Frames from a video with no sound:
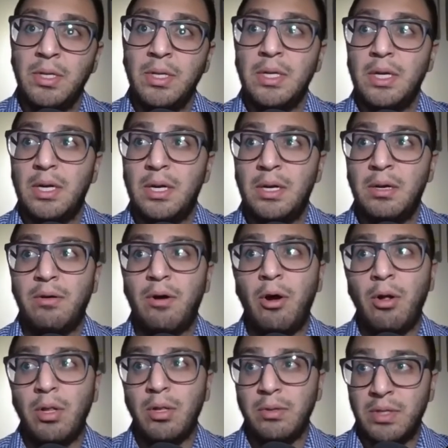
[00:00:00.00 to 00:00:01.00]

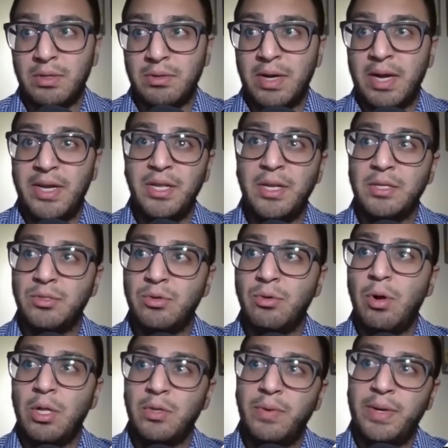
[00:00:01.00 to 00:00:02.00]
All the criterias go
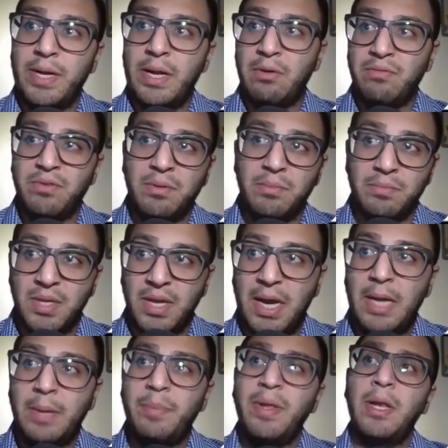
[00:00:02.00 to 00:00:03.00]
all the way down from the
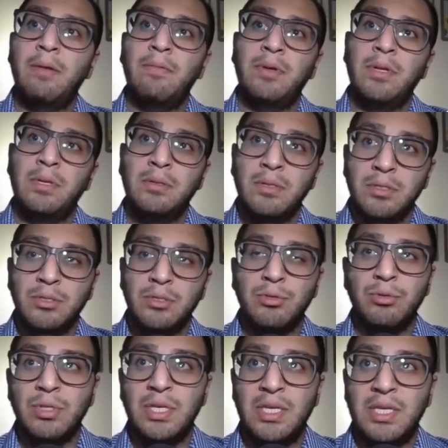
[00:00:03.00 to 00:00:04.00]
IP level to
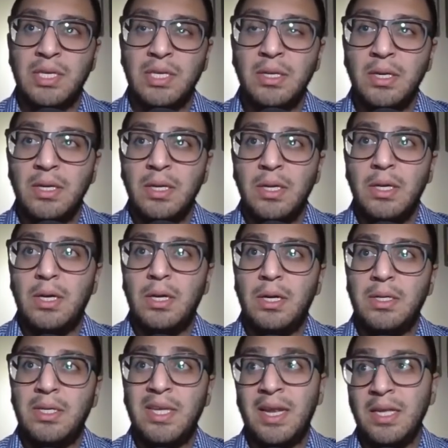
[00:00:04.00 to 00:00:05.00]
the
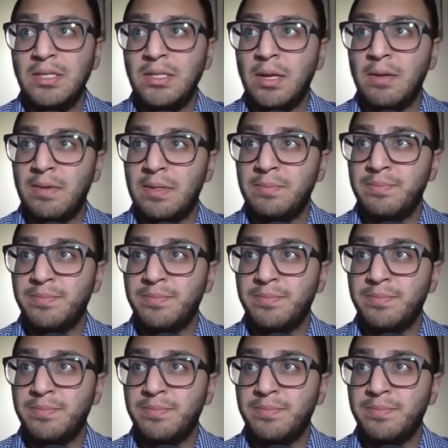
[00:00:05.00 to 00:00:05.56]
TLS level